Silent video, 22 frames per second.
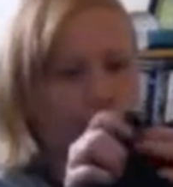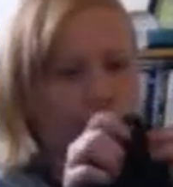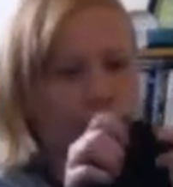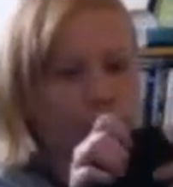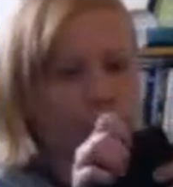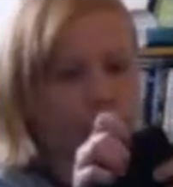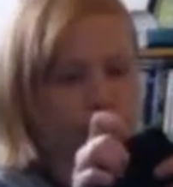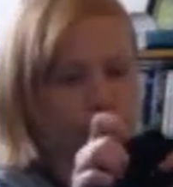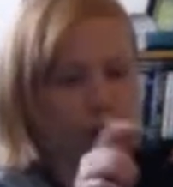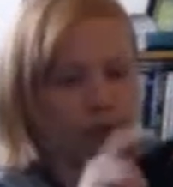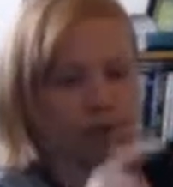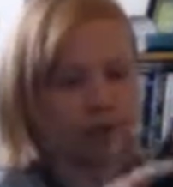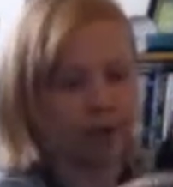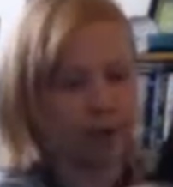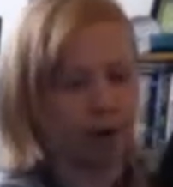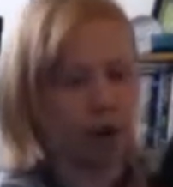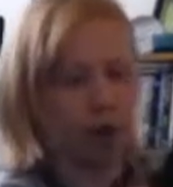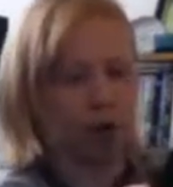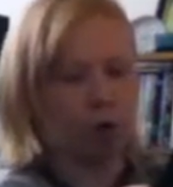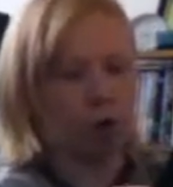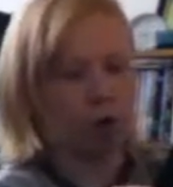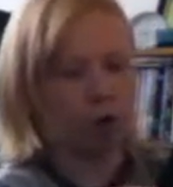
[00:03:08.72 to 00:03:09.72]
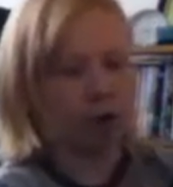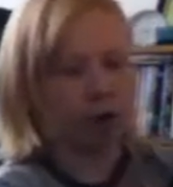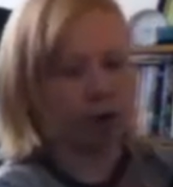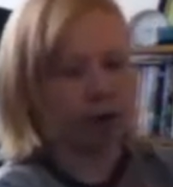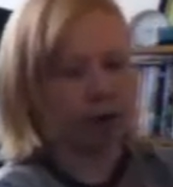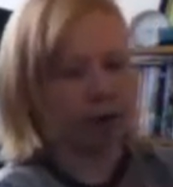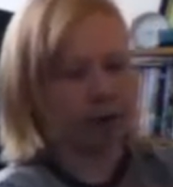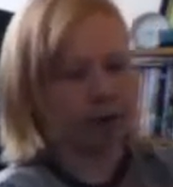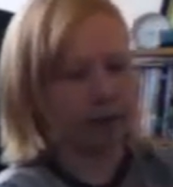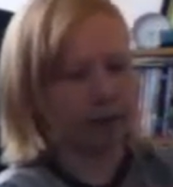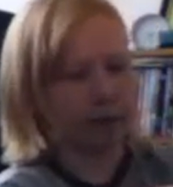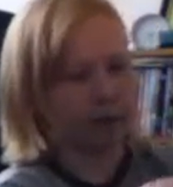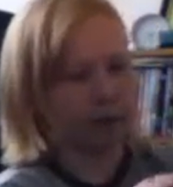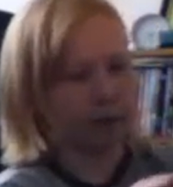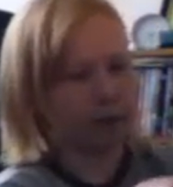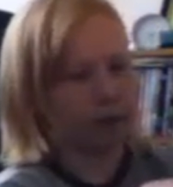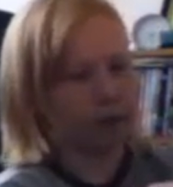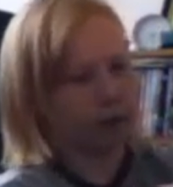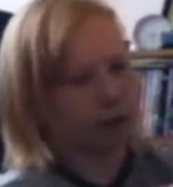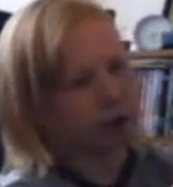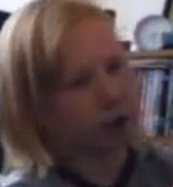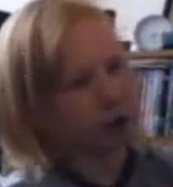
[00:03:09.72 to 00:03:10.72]
if it's really cold, like in the
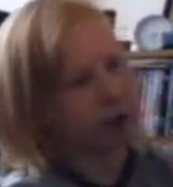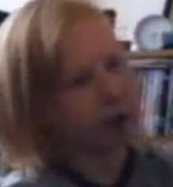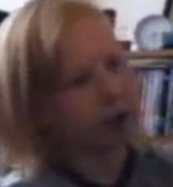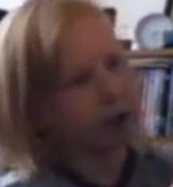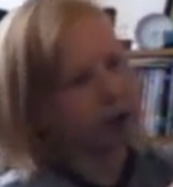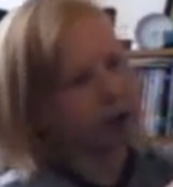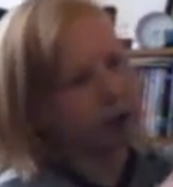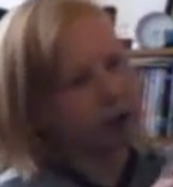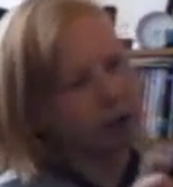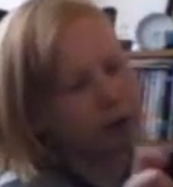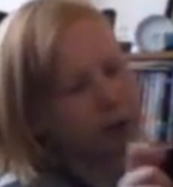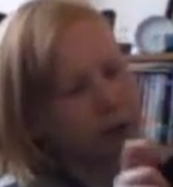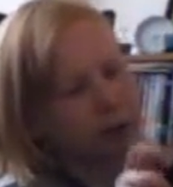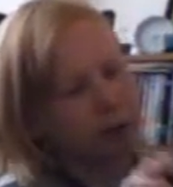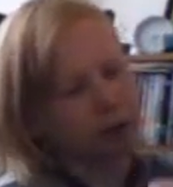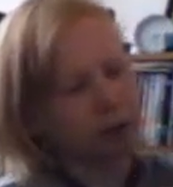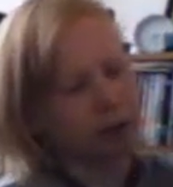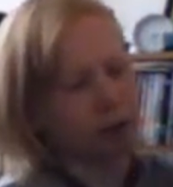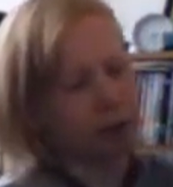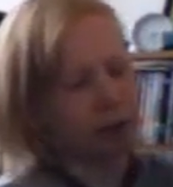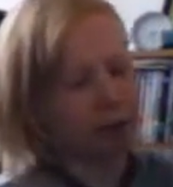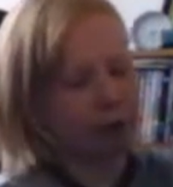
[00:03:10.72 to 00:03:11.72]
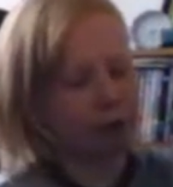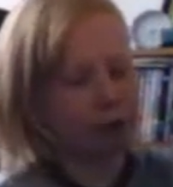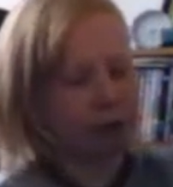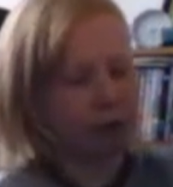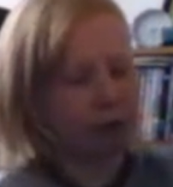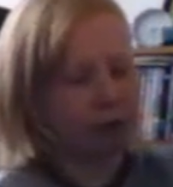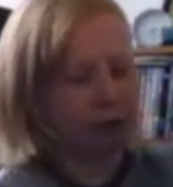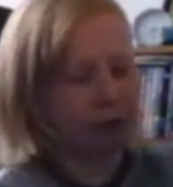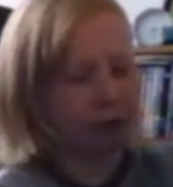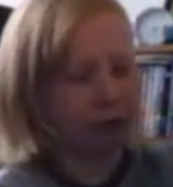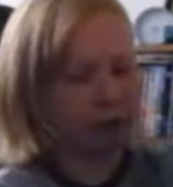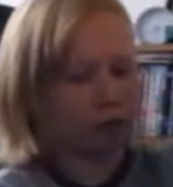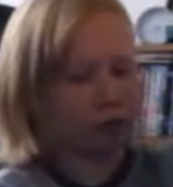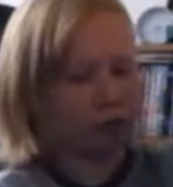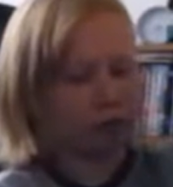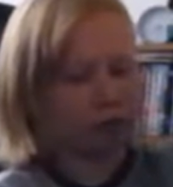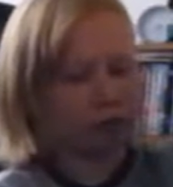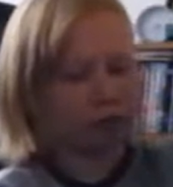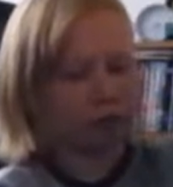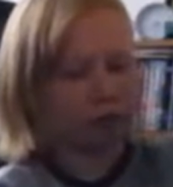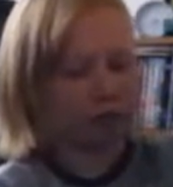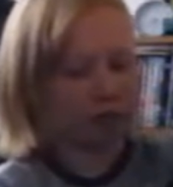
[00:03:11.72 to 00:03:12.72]
winter. But generally, I
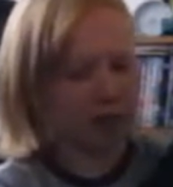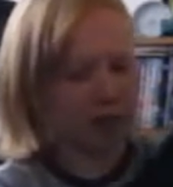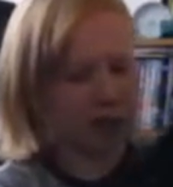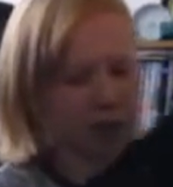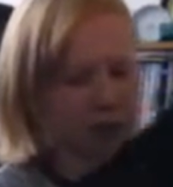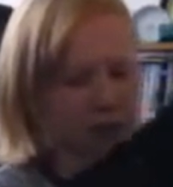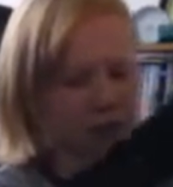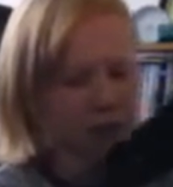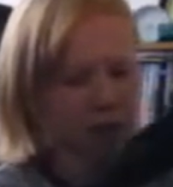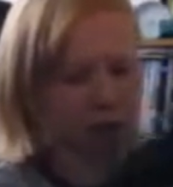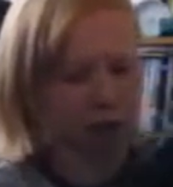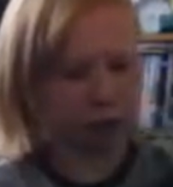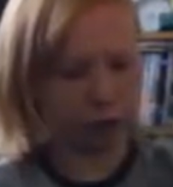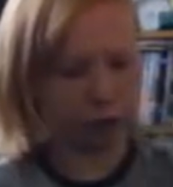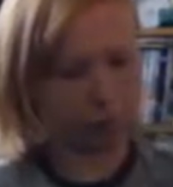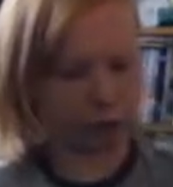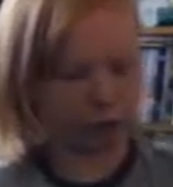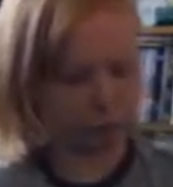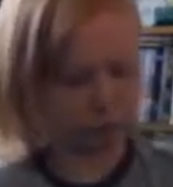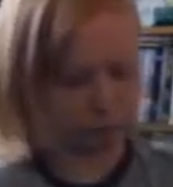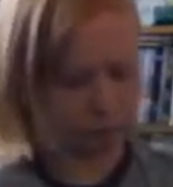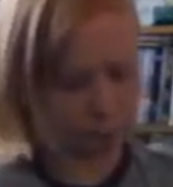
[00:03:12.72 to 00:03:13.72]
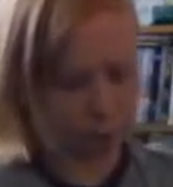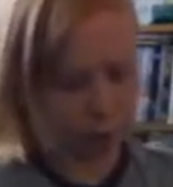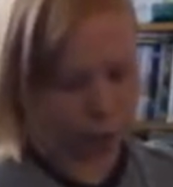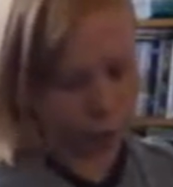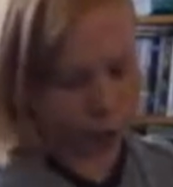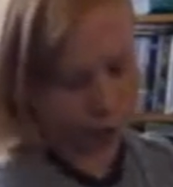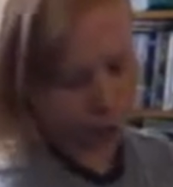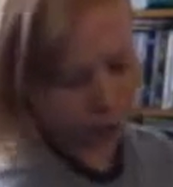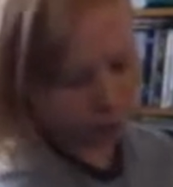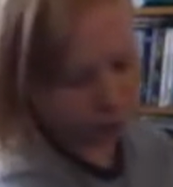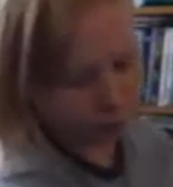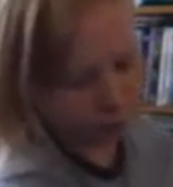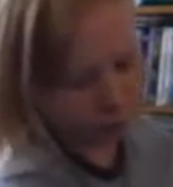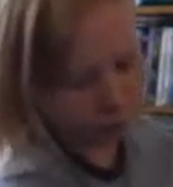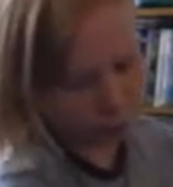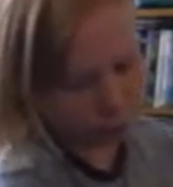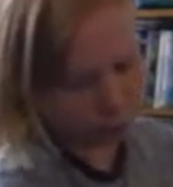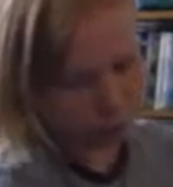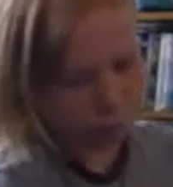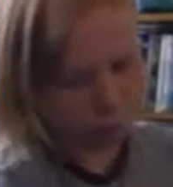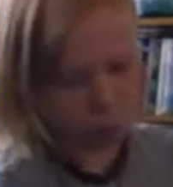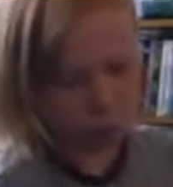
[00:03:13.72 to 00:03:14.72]
just wear a vest under it or nothing
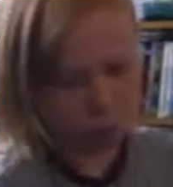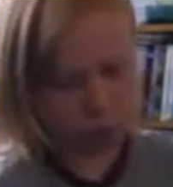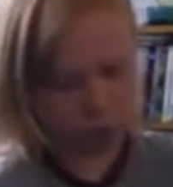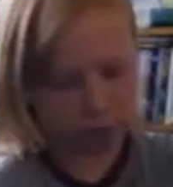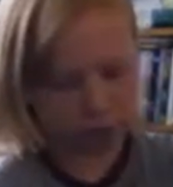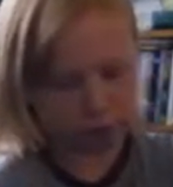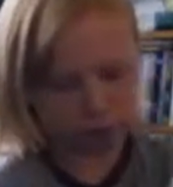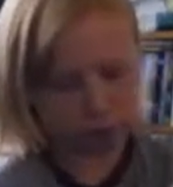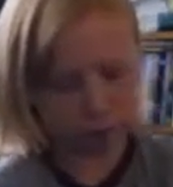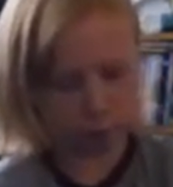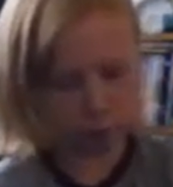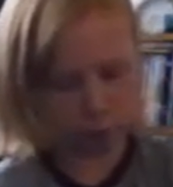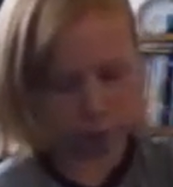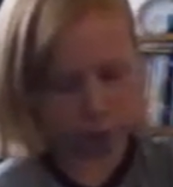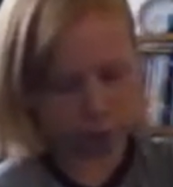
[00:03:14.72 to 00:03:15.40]
at all if